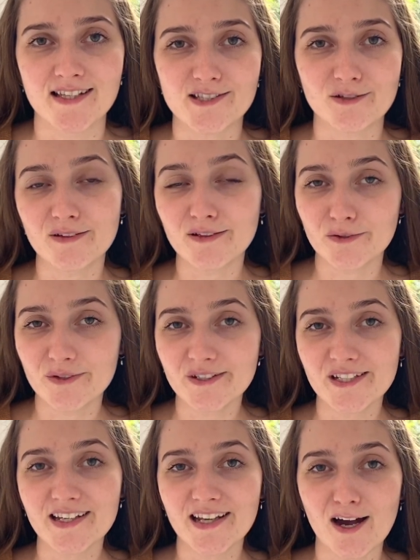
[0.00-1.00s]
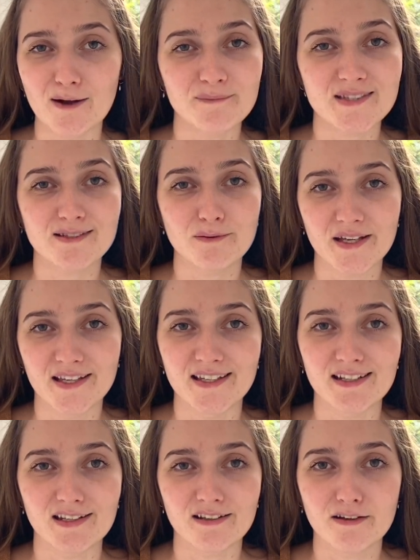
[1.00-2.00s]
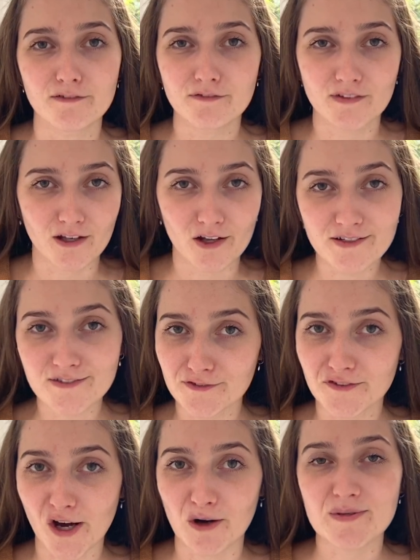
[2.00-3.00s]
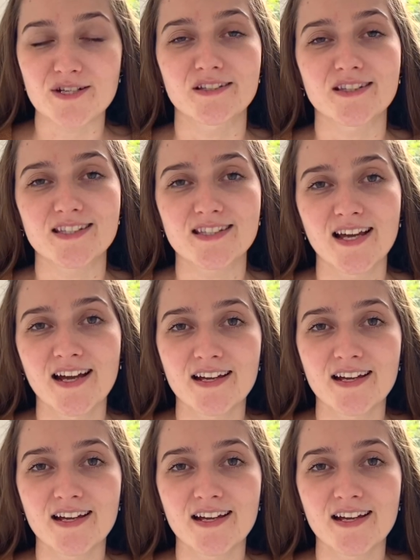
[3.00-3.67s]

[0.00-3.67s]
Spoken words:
So the Lunen comes in a lot of different options.